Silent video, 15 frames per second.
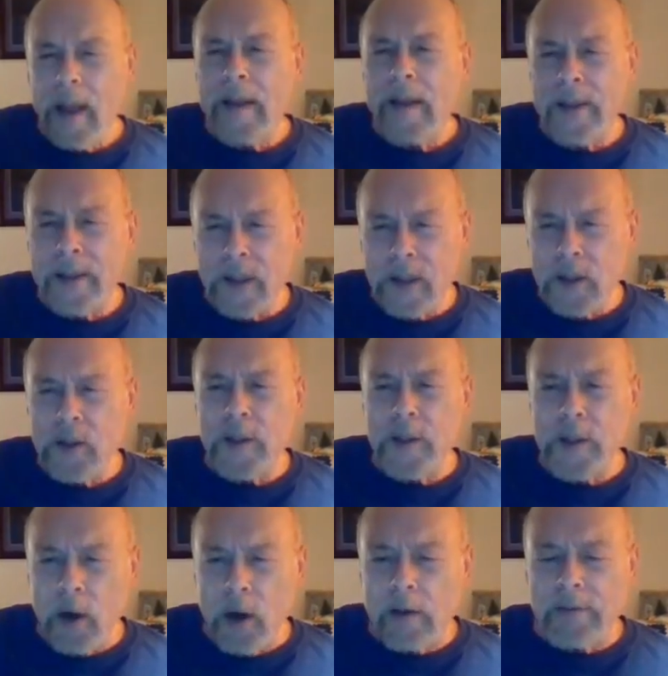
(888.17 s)
This is
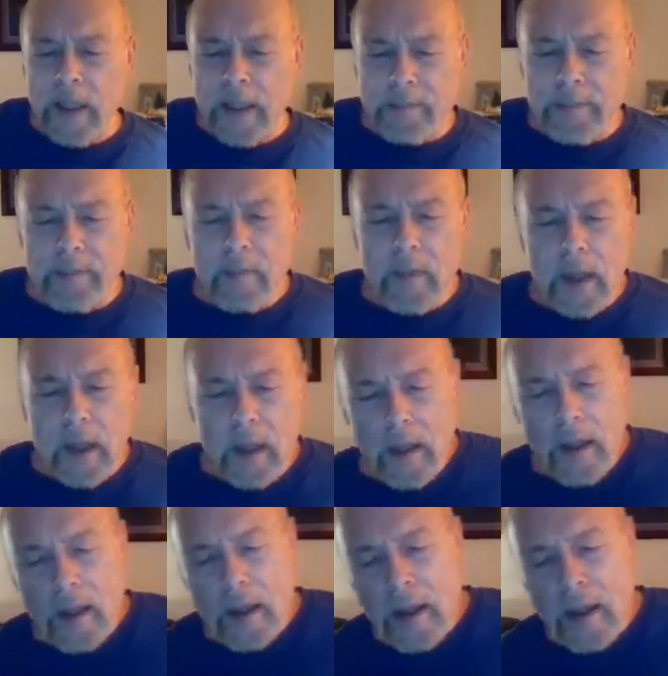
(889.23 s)
good coffee.
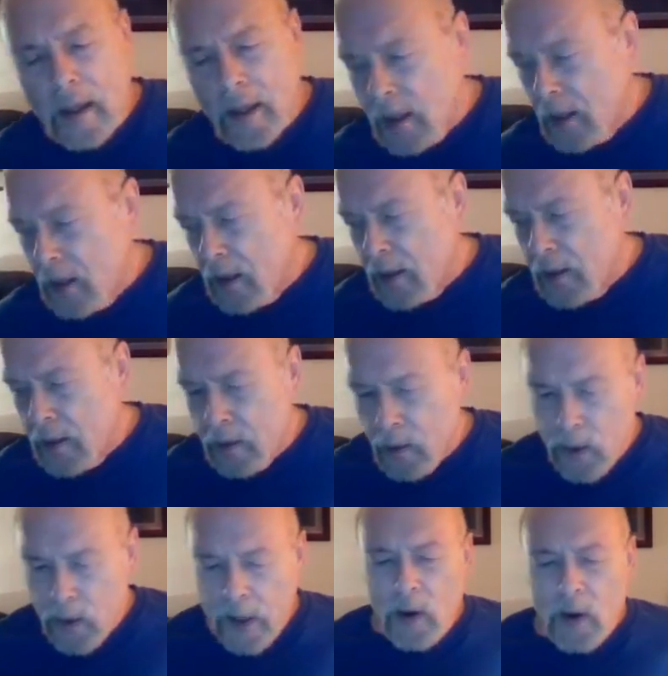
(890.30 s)
You
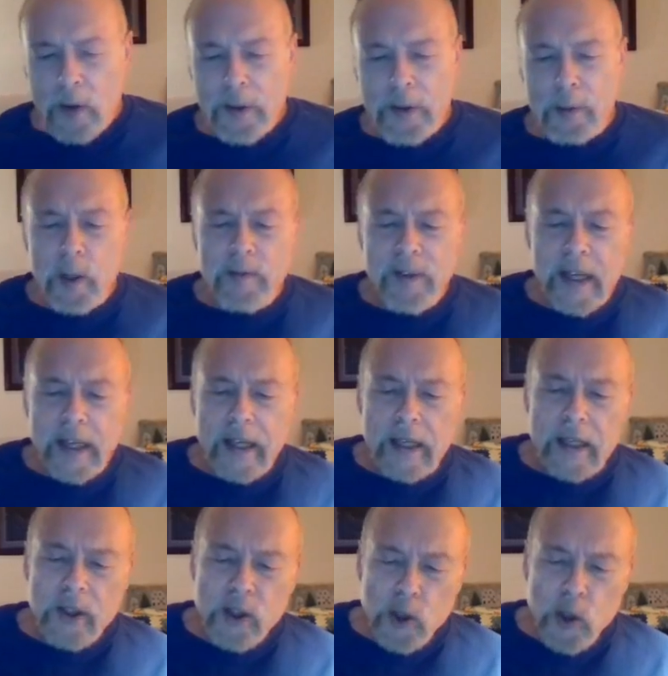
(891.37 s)
recall the
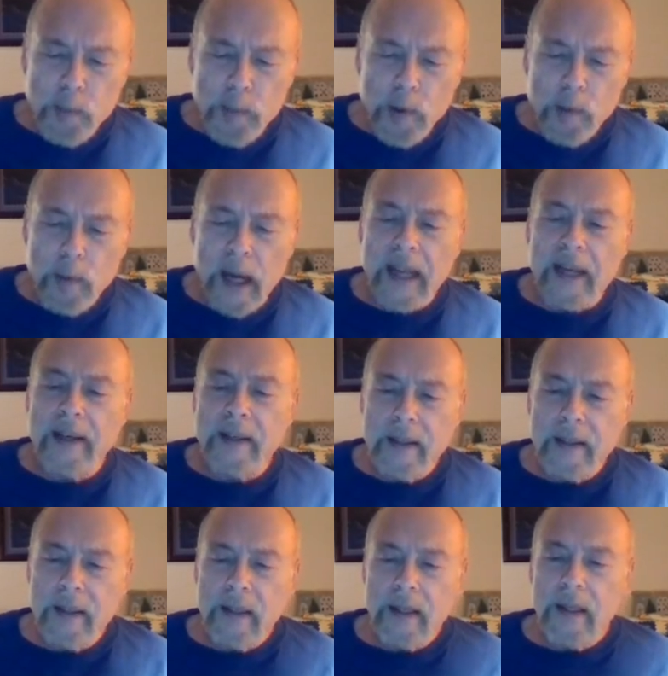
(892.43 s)
movie Superman,
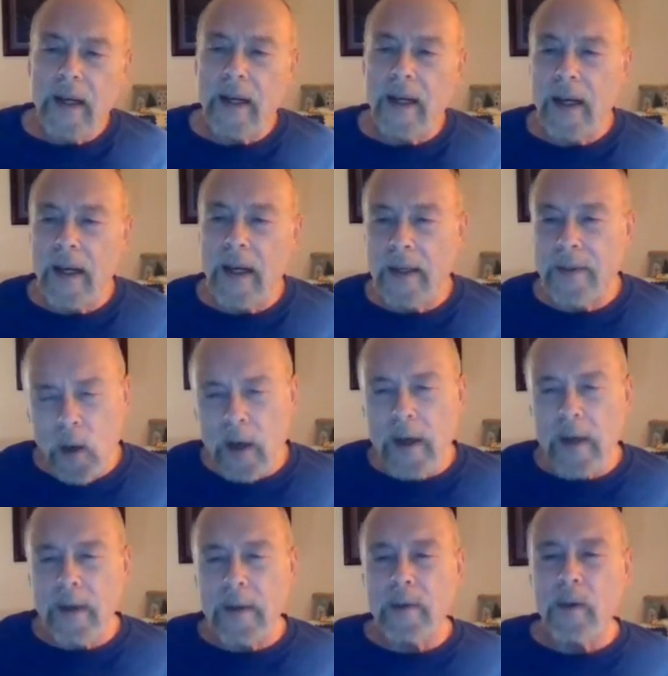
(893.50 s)
the
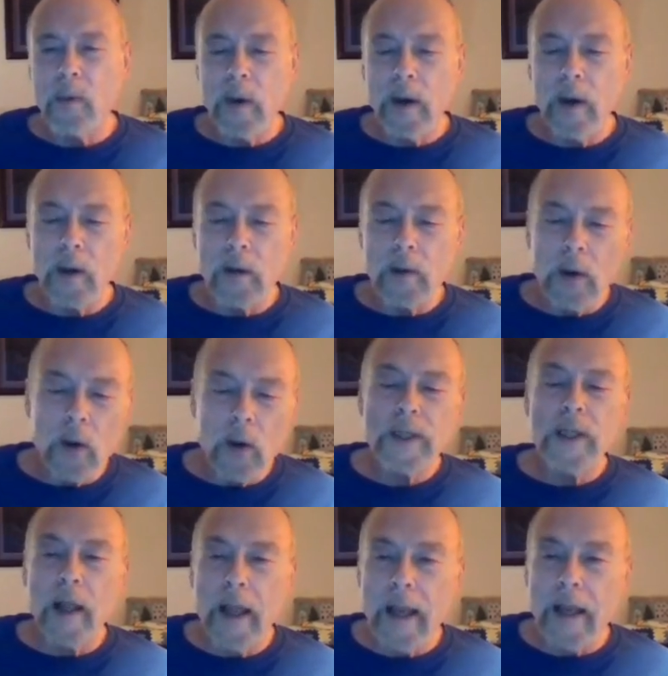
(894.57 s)
one where
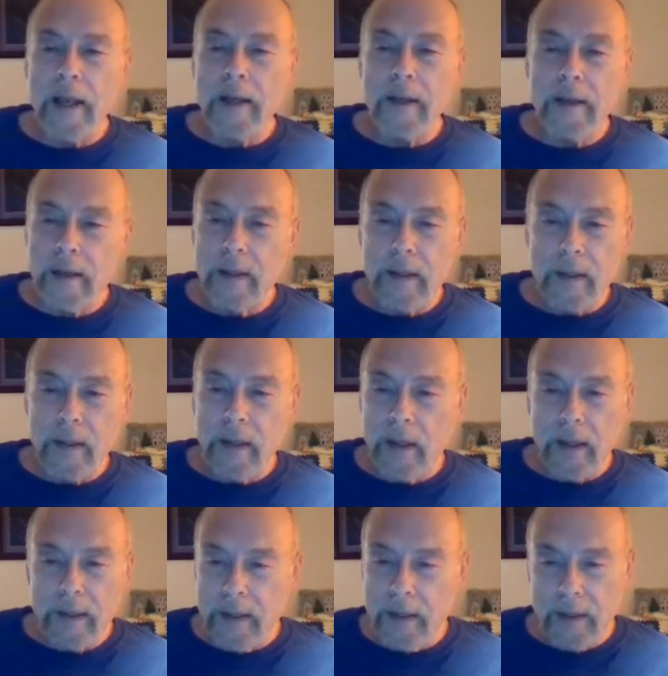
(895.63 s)
Lois Lane
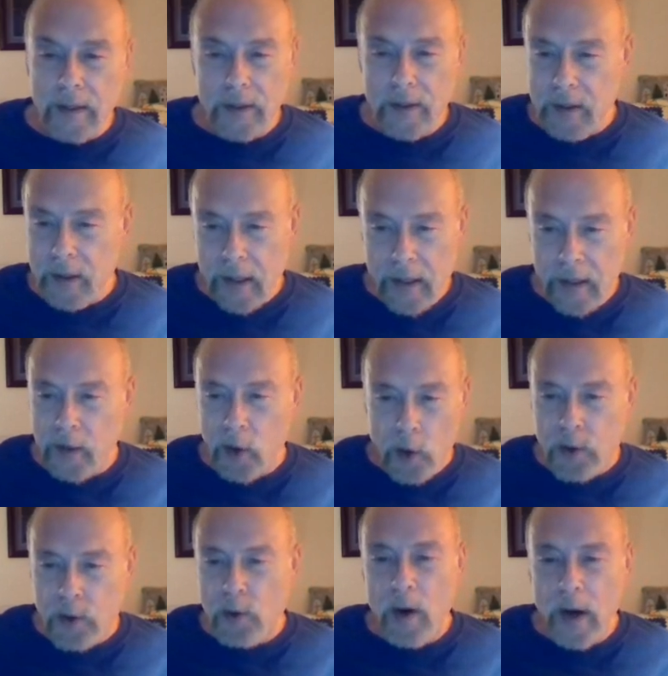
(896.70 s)
is in an
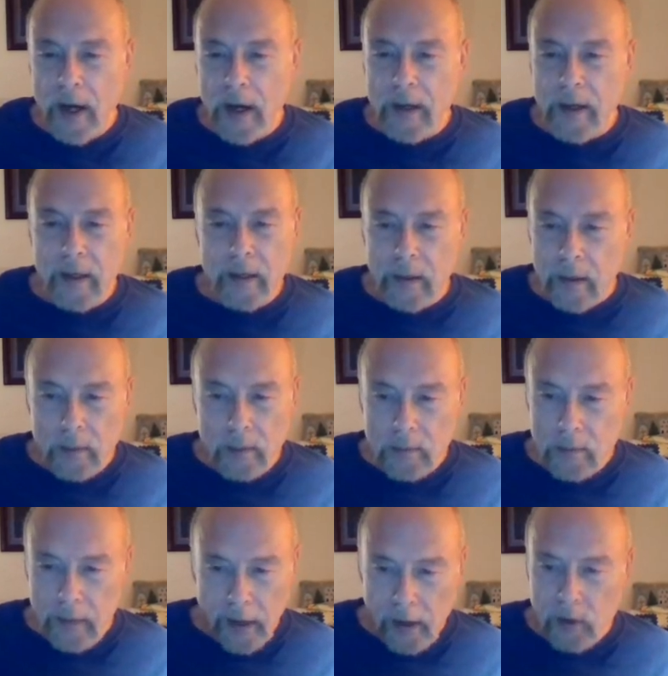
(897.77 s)
earthquake
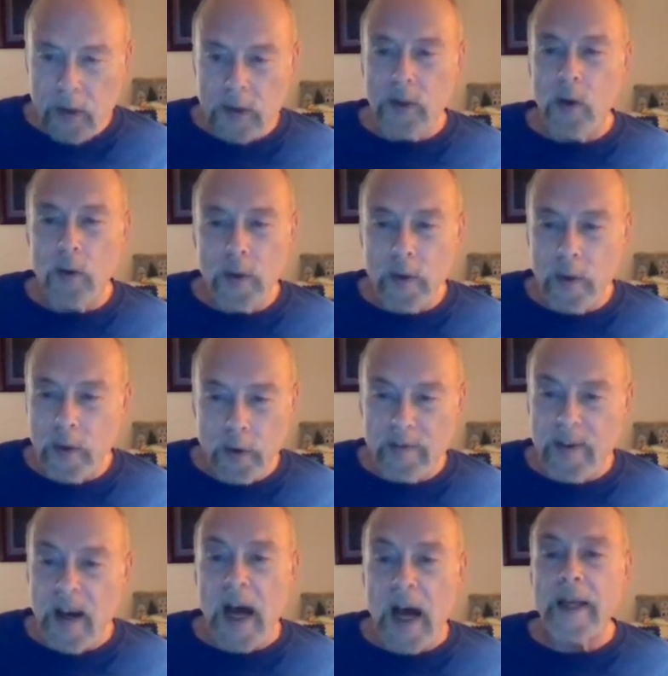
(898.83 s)
in Arizona or
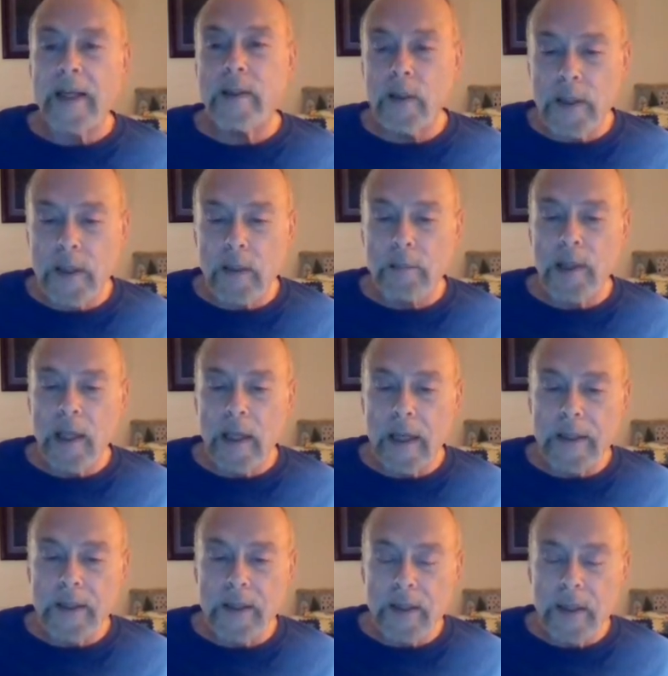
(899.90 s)
Nevada or
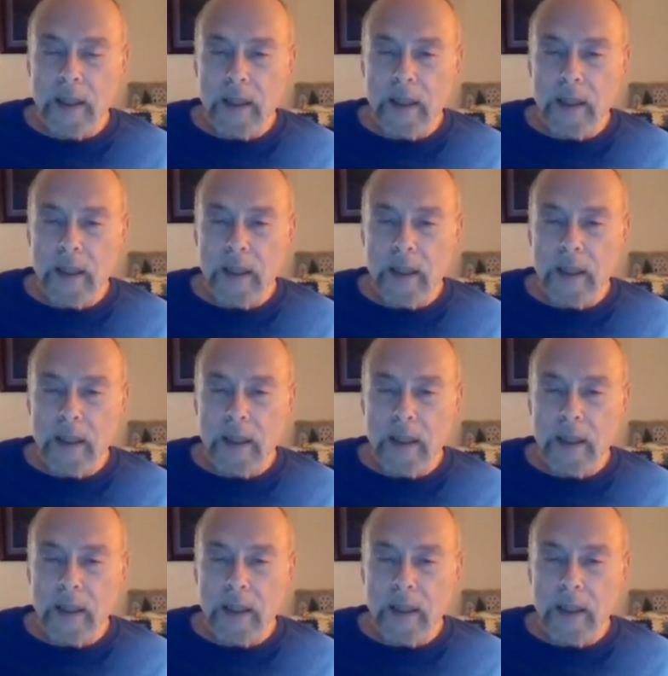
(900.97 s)
someplace,